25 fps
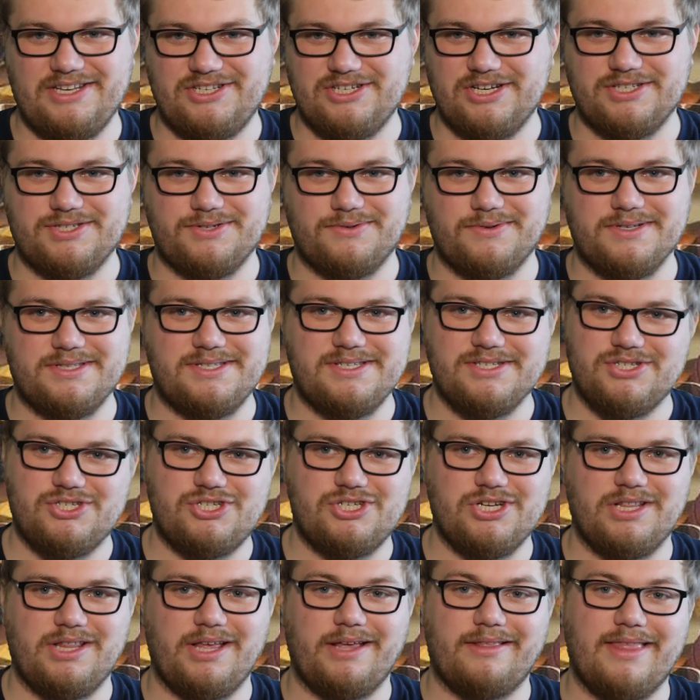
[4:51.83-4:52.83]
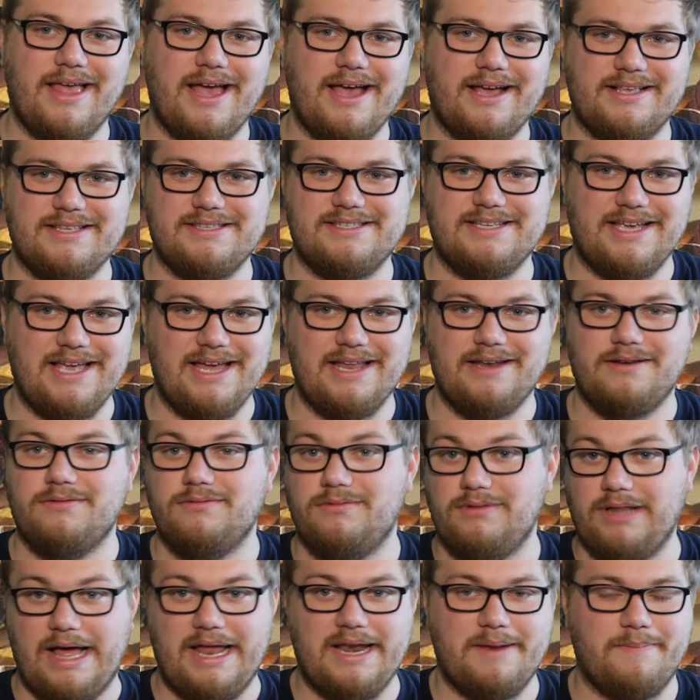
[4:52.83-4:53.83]
Gesserits and shit like that, because
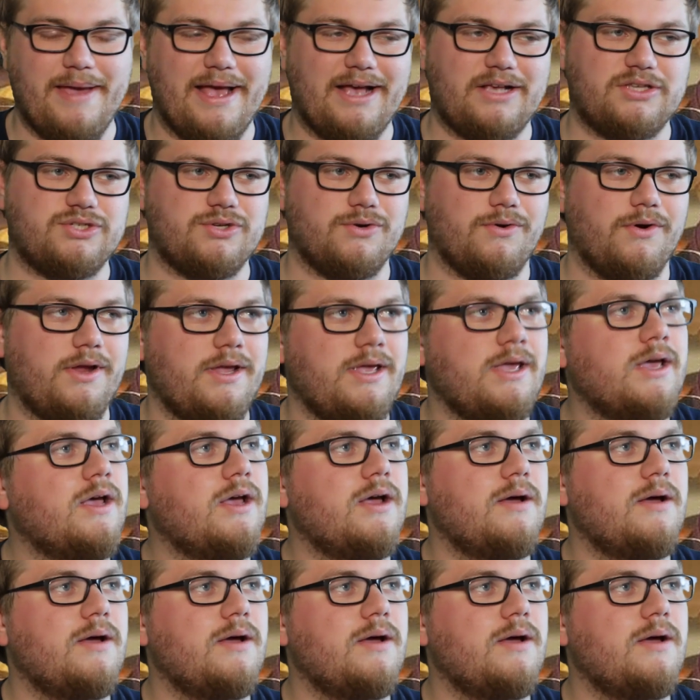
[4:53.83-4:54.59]
again, a lot of backstory.